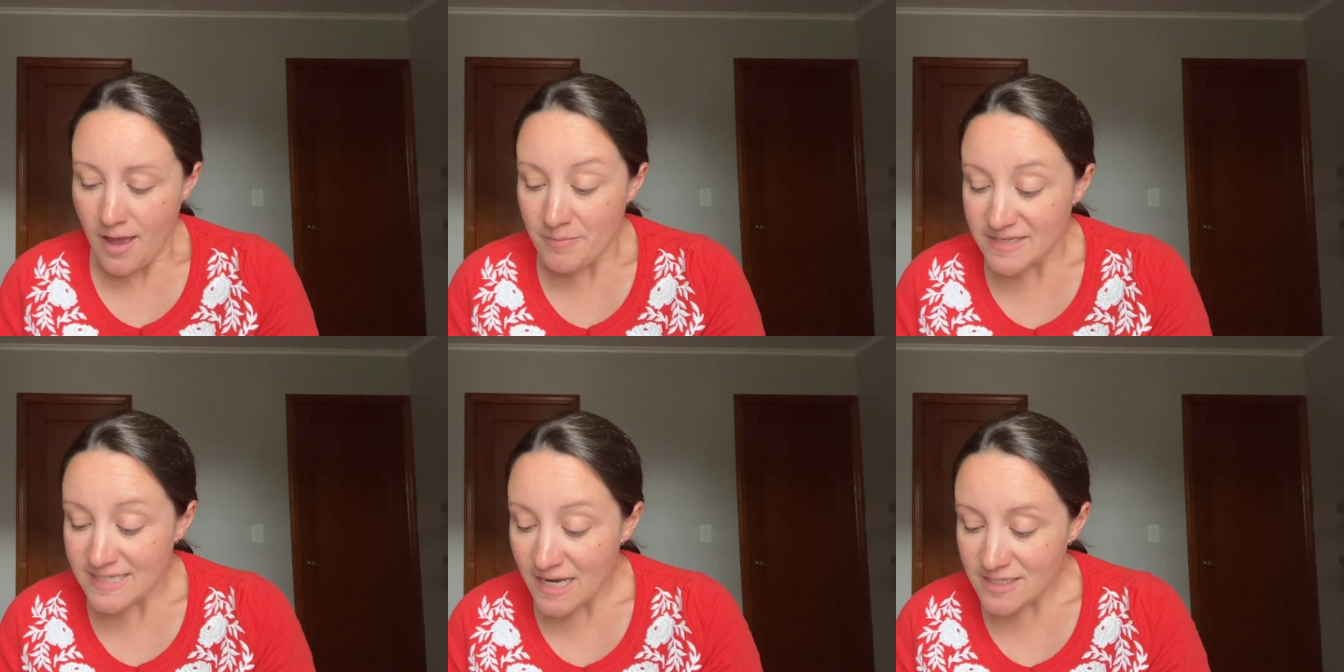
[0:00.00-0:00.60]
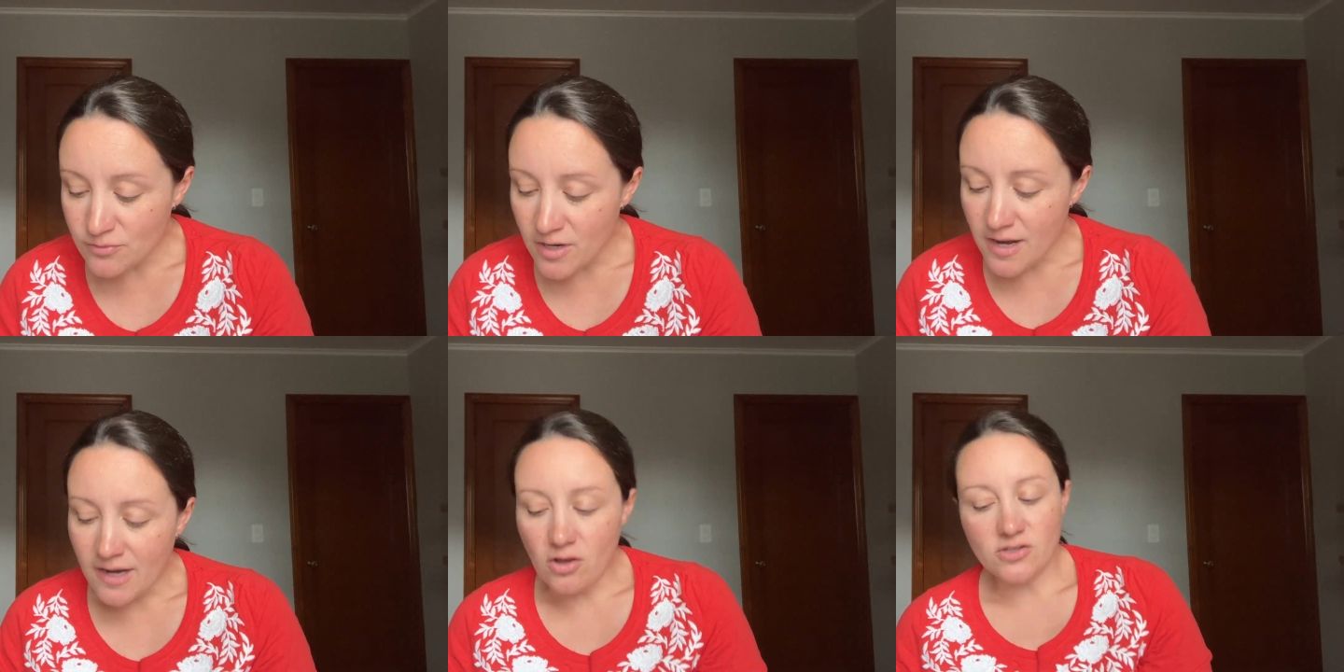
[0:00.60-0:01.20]
This next one,
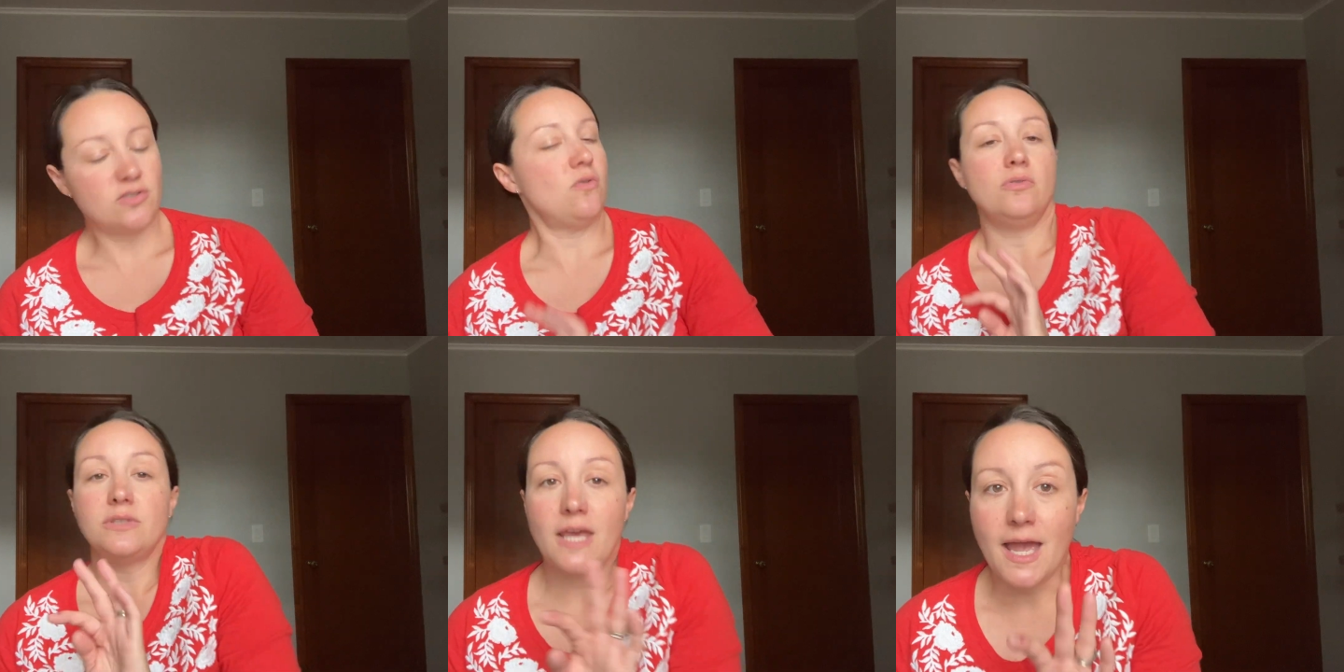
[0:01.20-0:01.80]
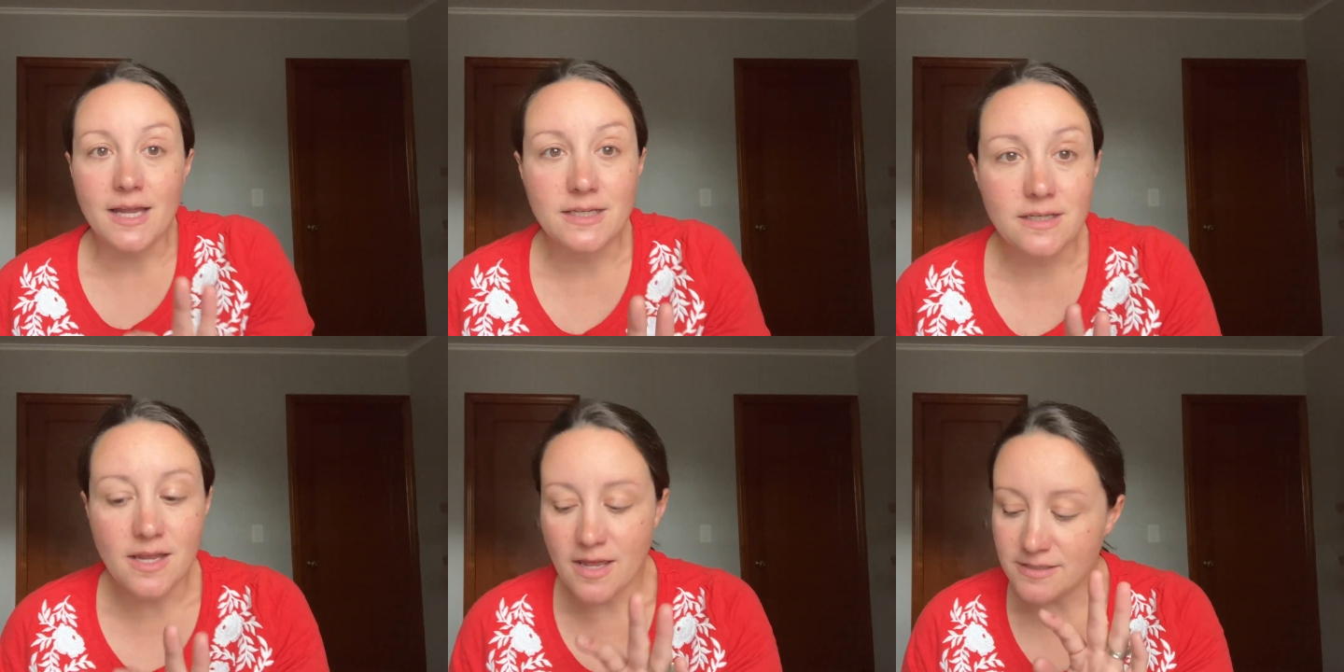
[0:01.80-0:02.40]
I also only
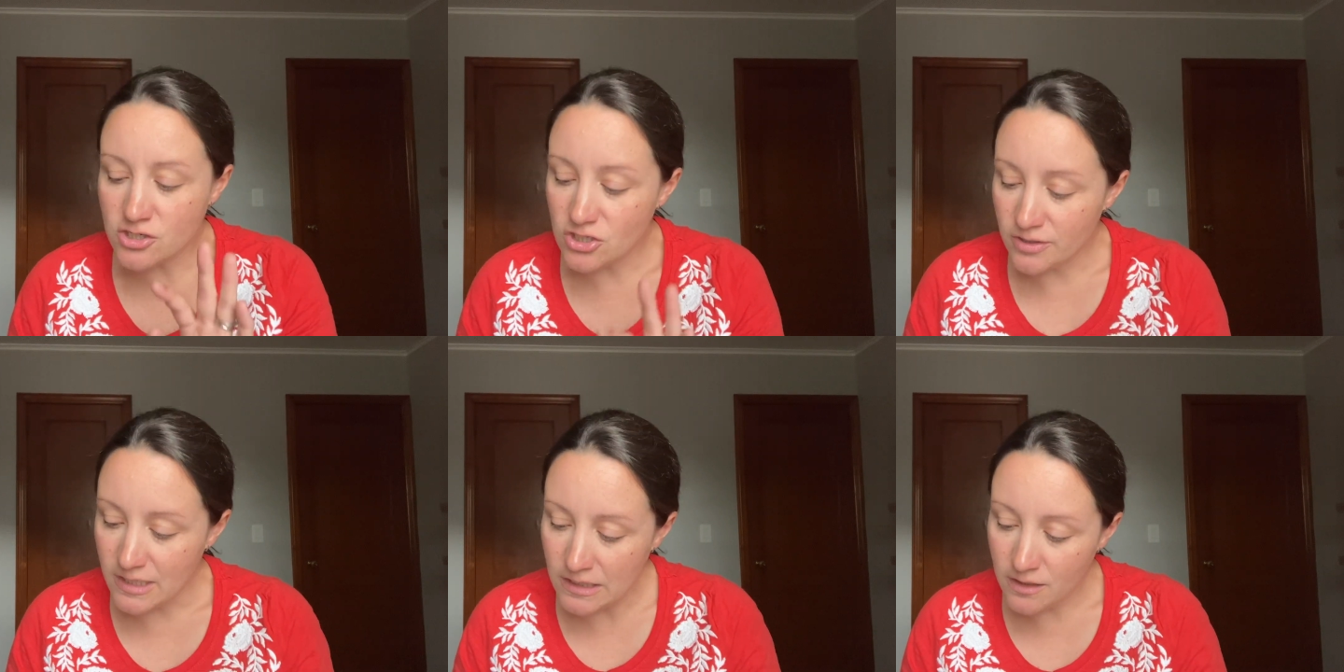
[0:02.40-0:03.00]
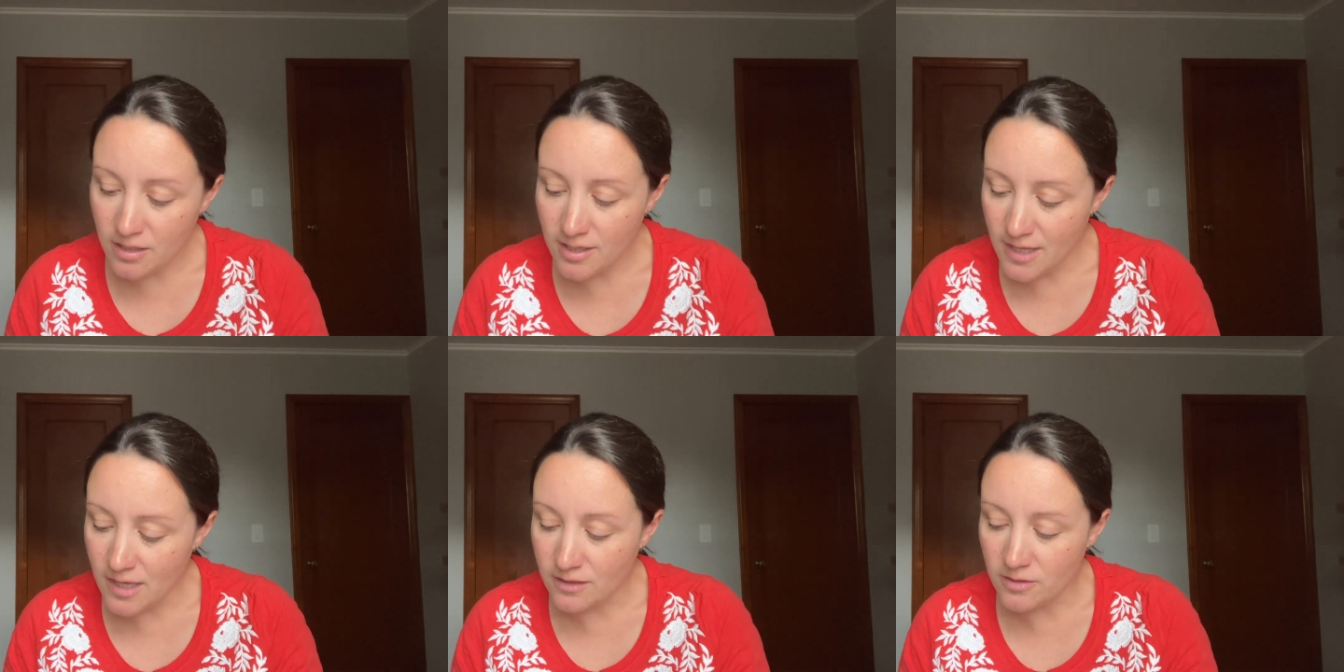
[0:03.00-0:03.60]
added additional ink,
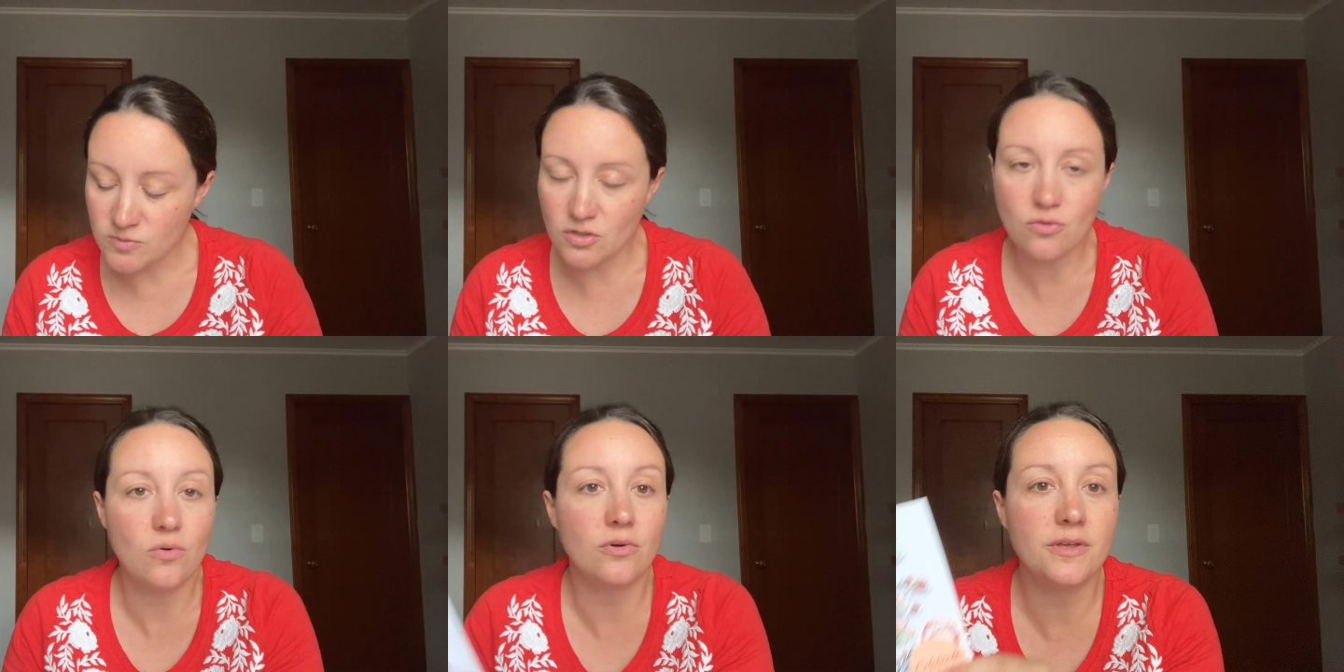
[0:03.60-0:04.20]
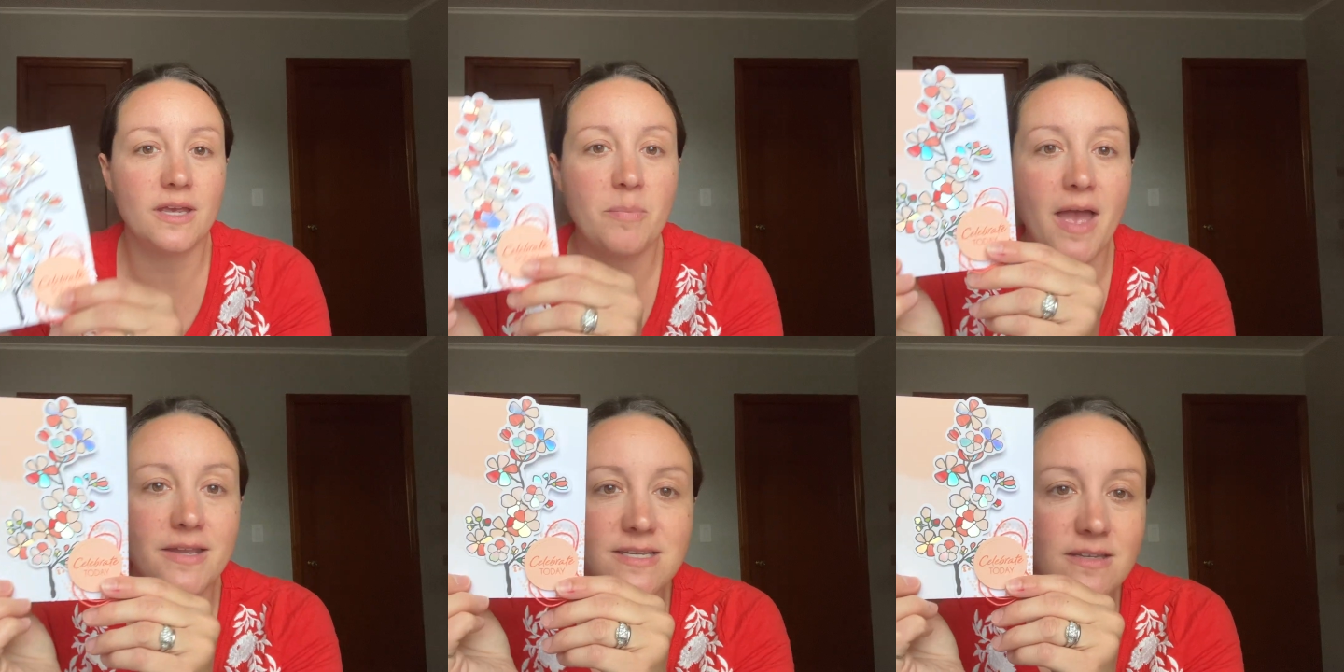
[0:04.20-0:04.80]
a Calypso Coral ink
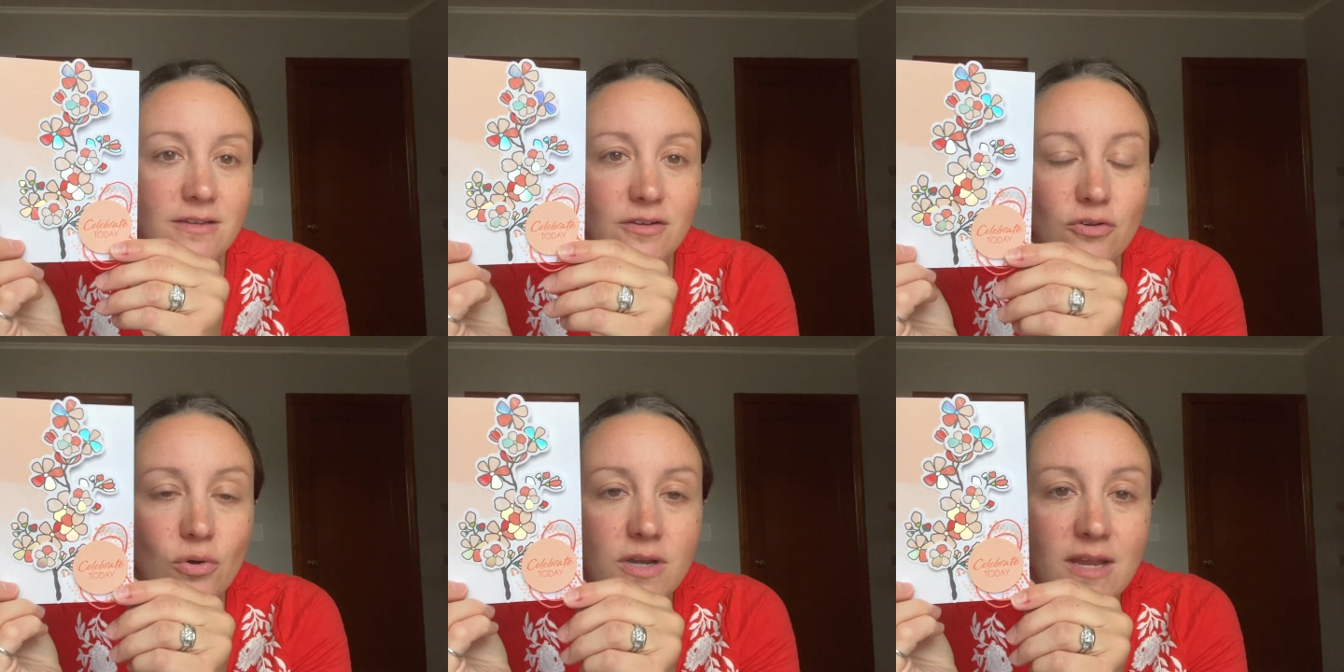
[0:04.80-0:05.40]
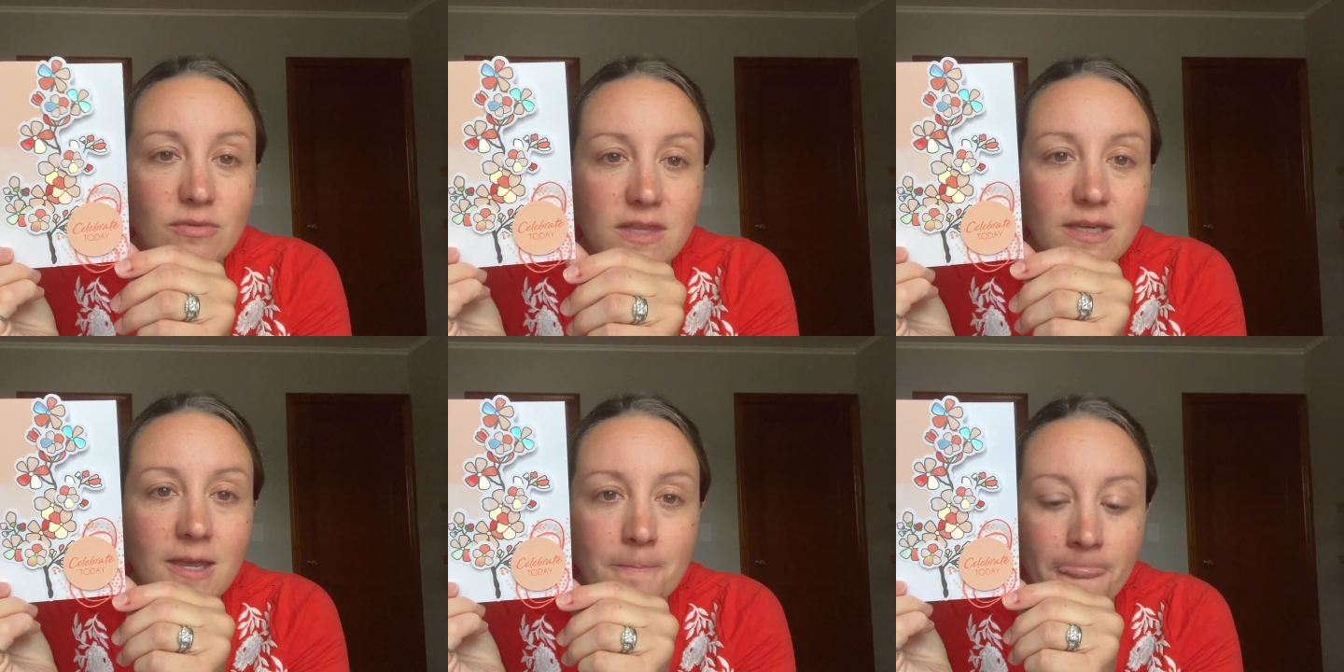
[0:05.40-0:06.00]
pad to coordinate with the
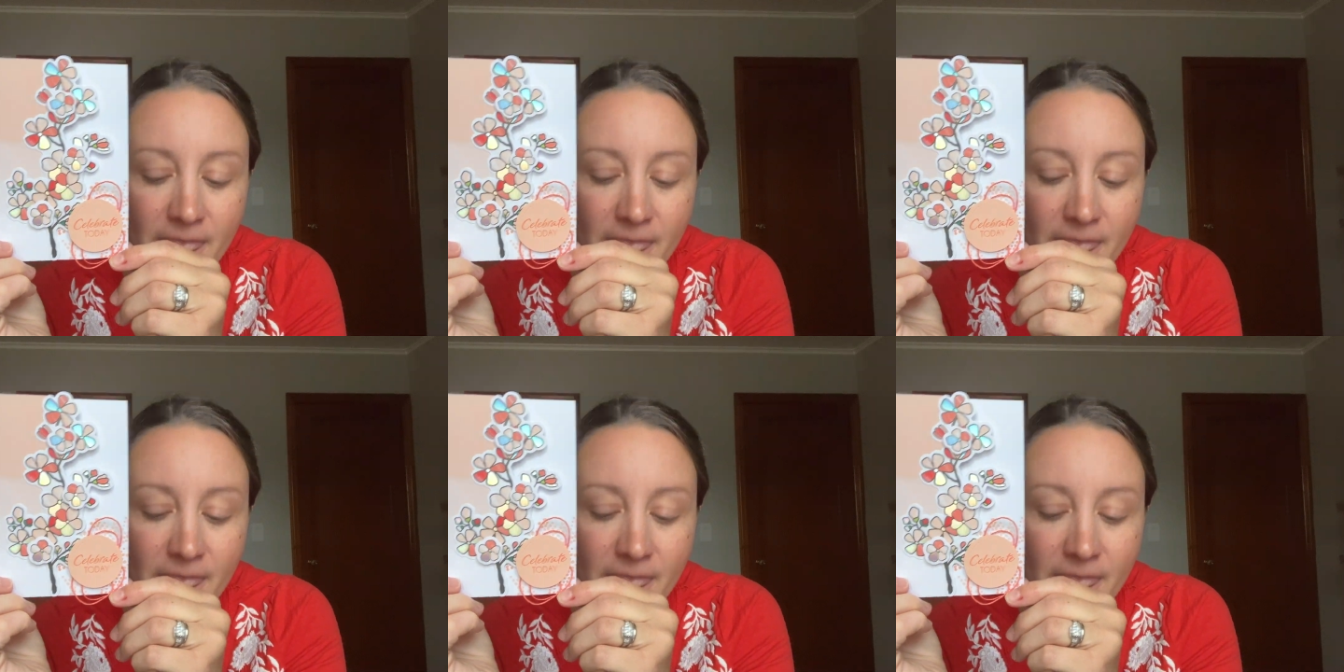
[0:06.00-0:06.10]
kit.